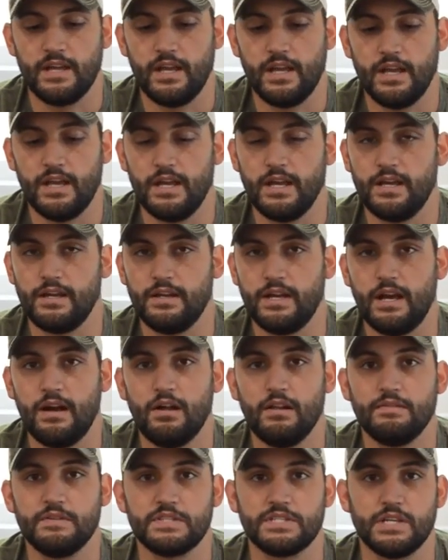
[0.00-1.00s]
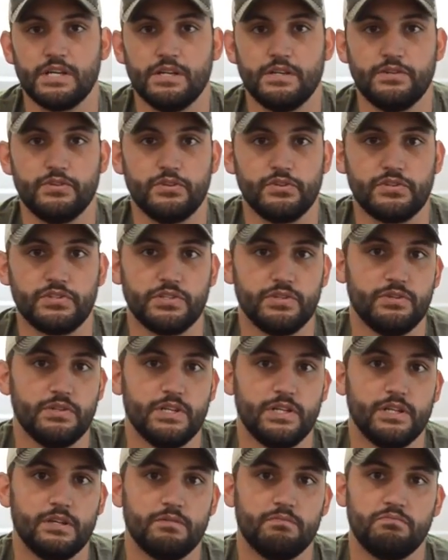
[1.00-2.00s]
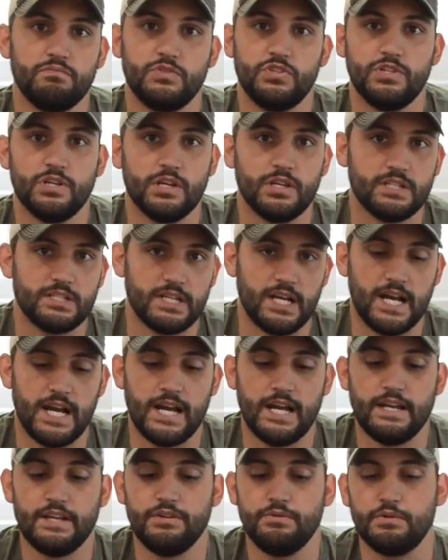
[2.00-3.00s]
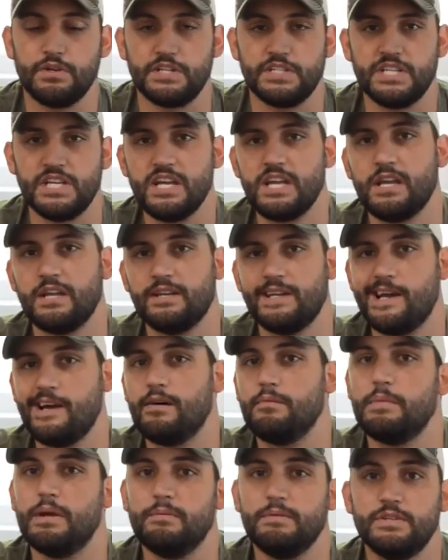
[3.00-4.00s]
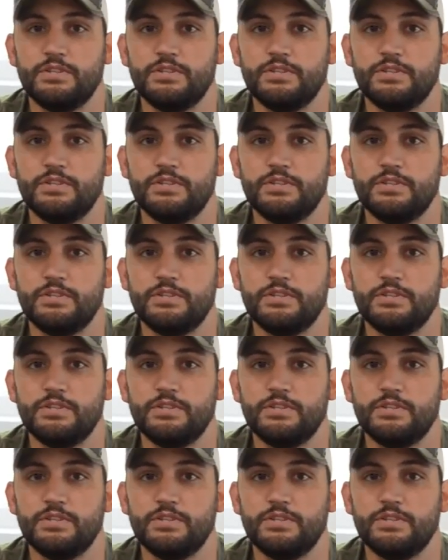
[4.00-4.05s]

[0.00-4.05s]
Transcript: and now all of a sudden you're shooting just high, you want to take it down maybe